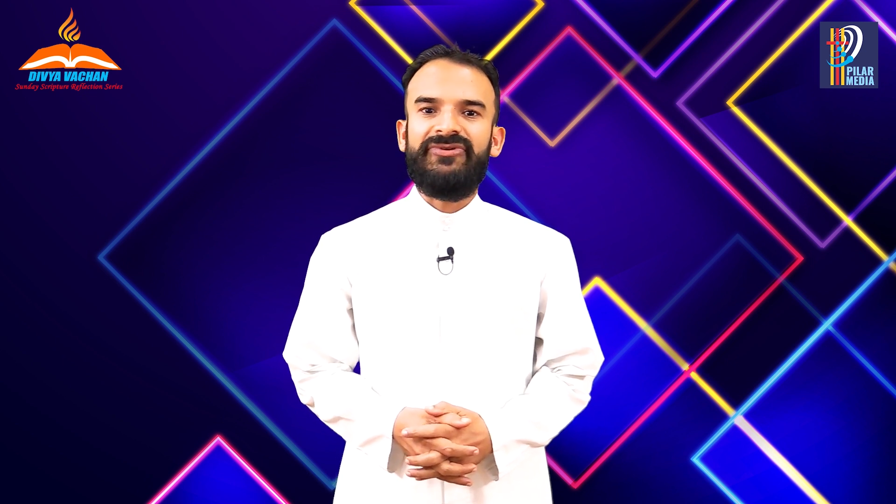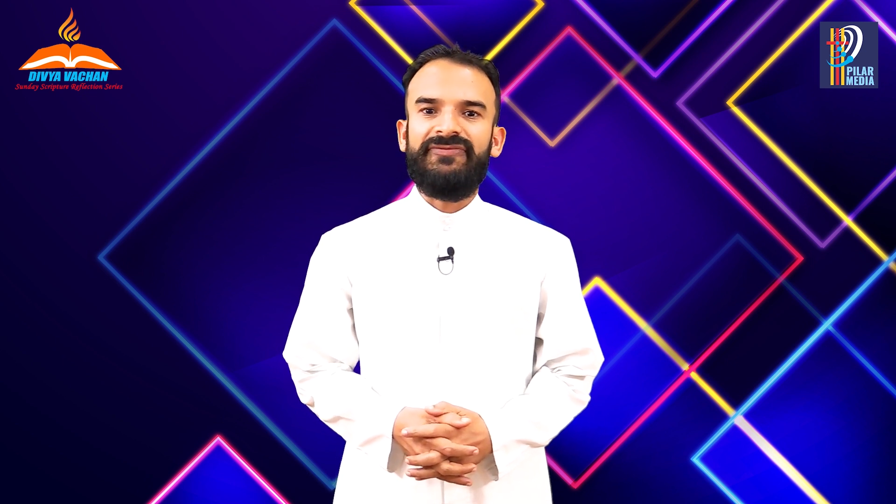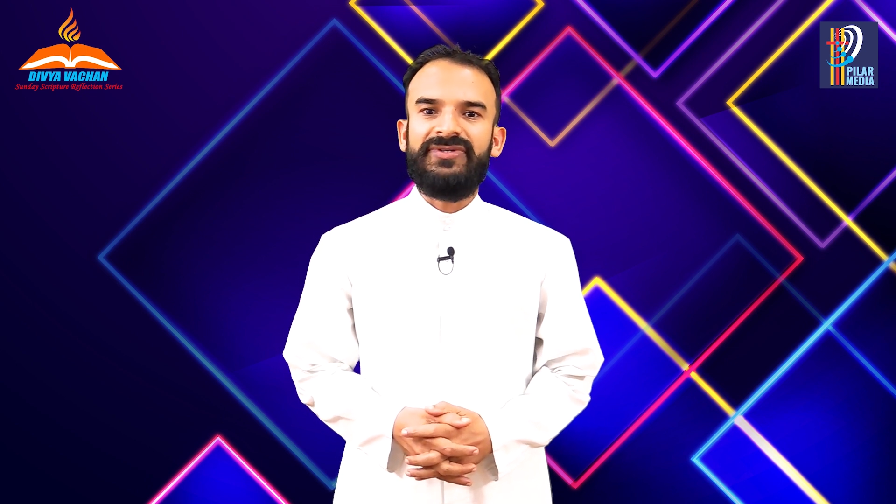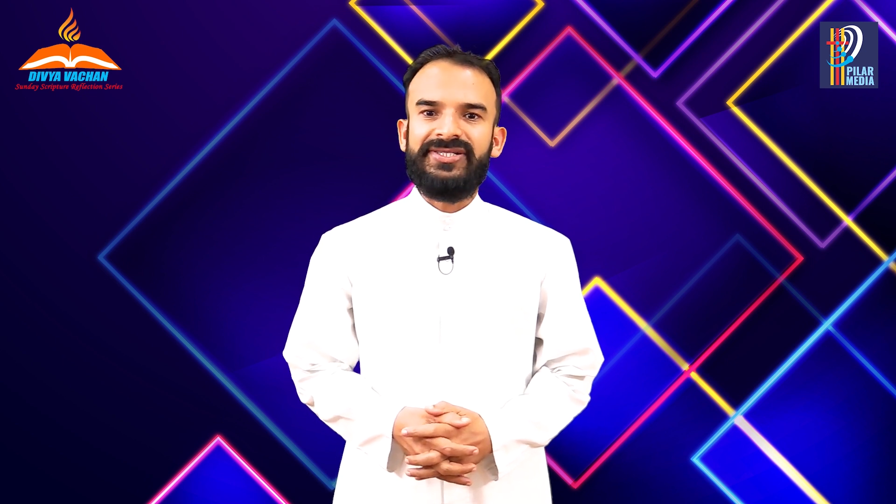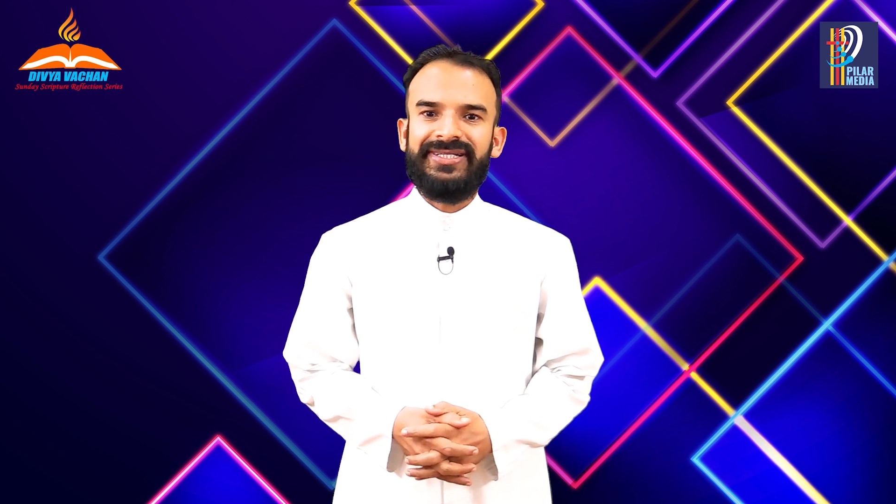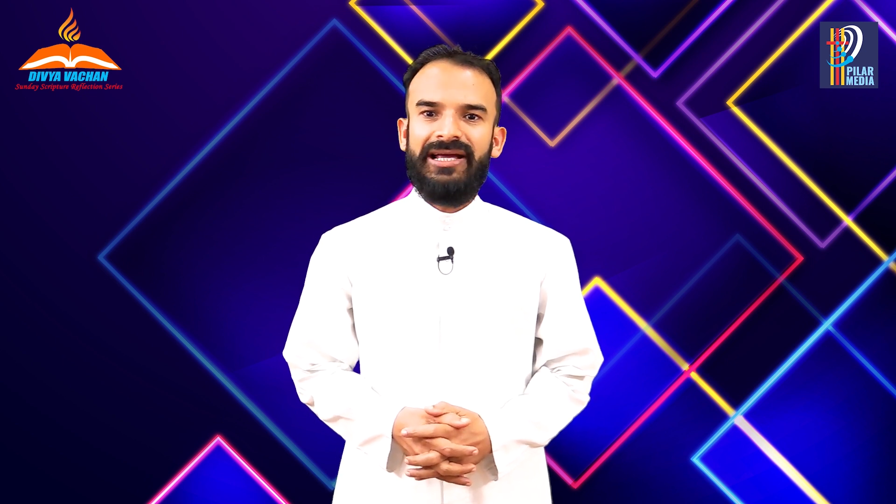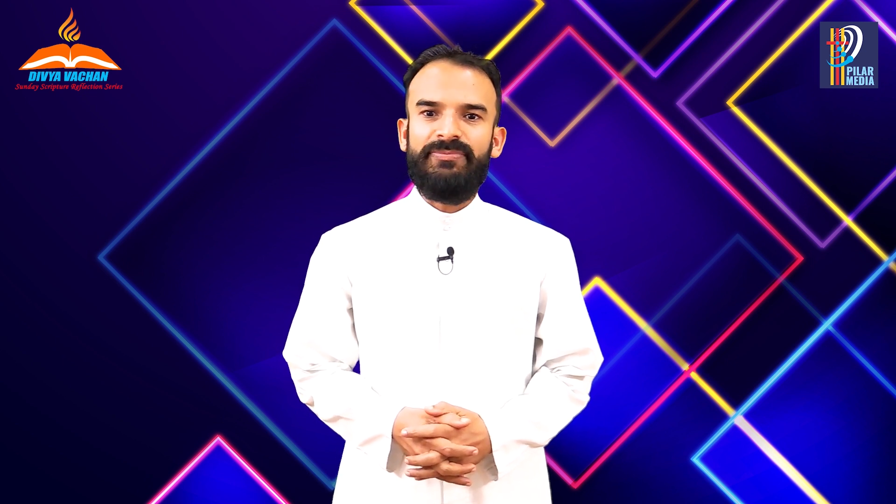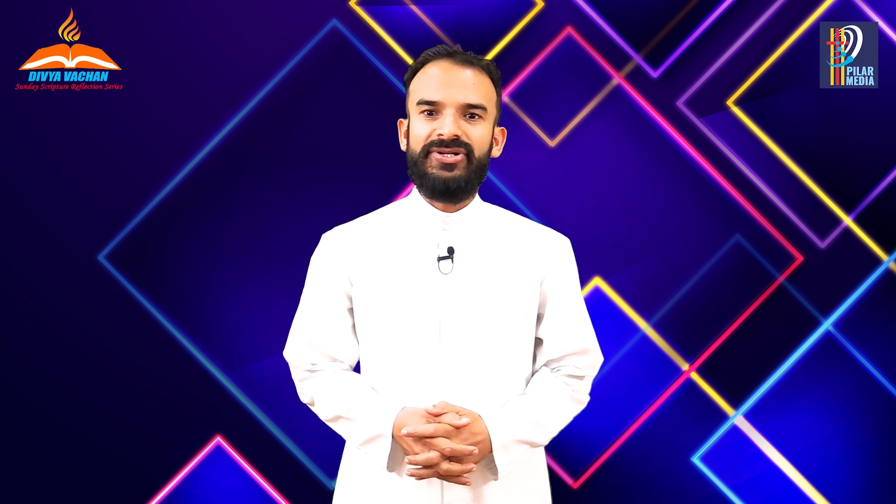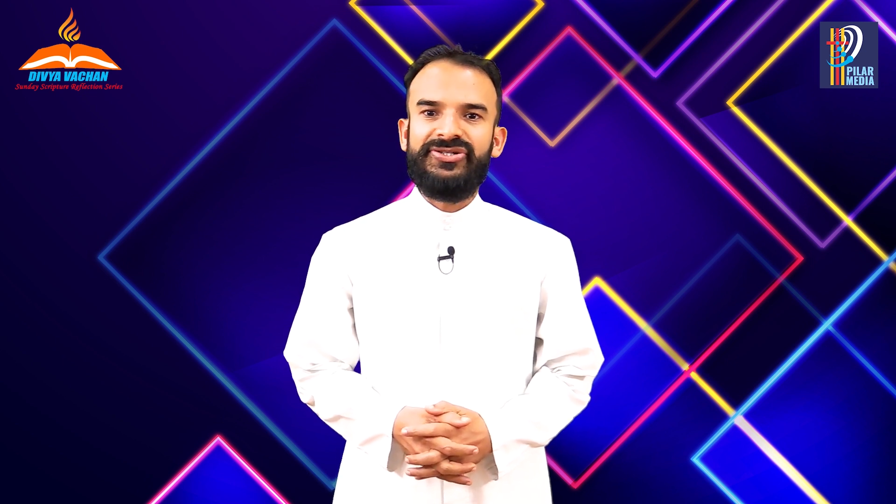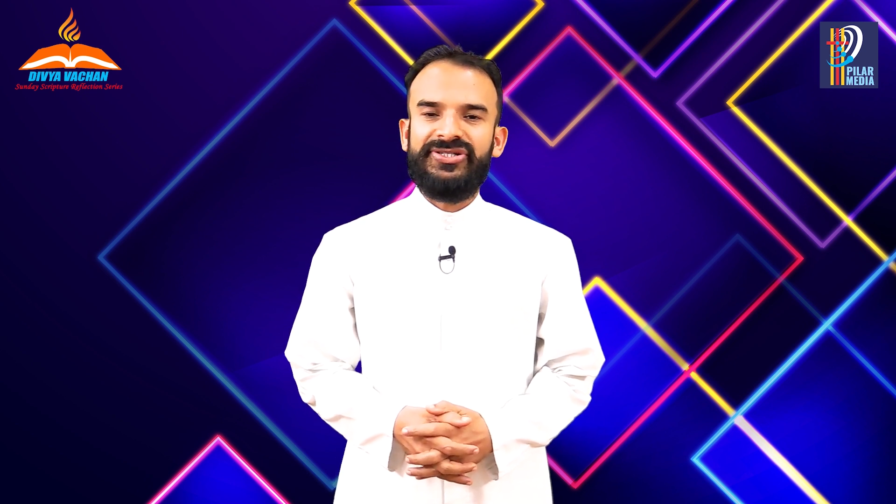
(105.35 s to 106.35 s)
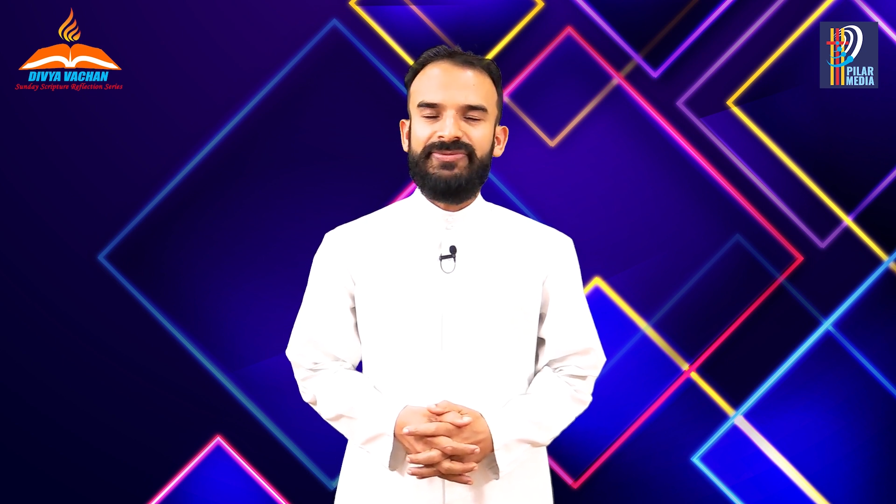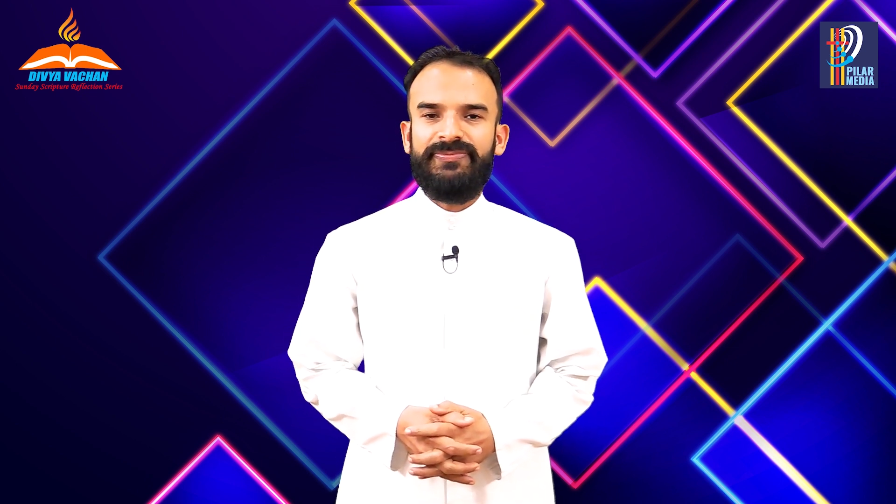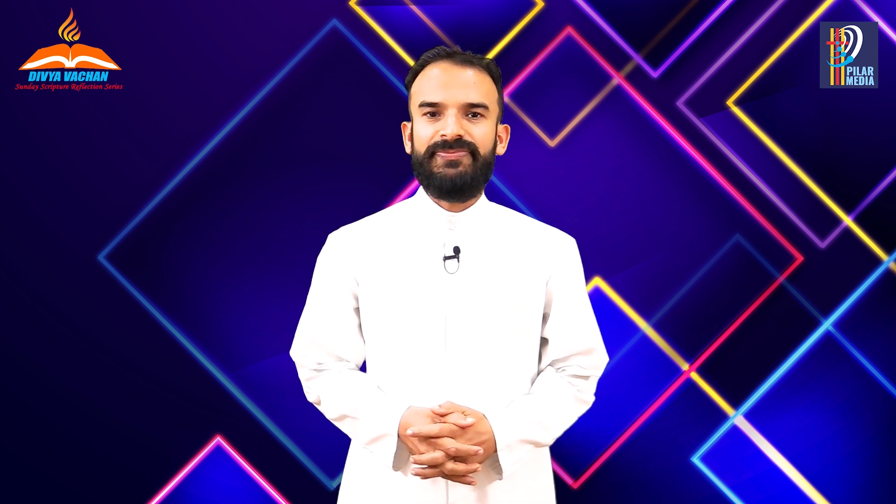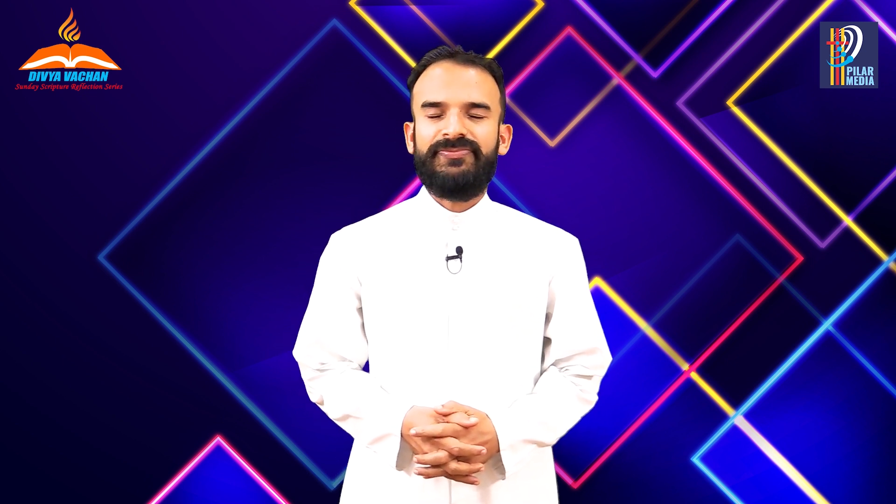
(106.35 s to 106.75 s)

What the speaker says: of discipleship.